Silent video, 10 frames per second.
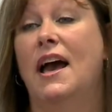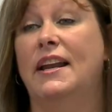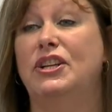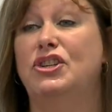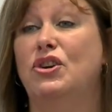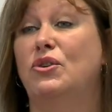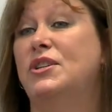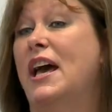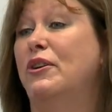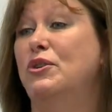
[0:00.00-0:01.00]
And it
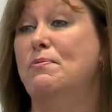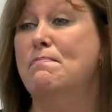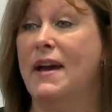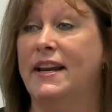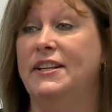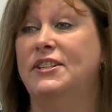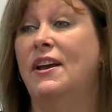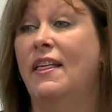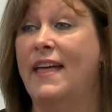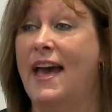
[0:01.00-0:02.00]
shows how you manage
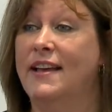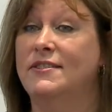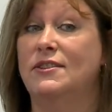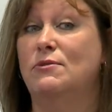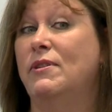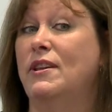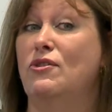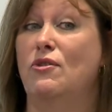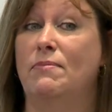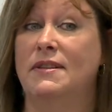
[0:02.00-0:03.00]
the hazards within your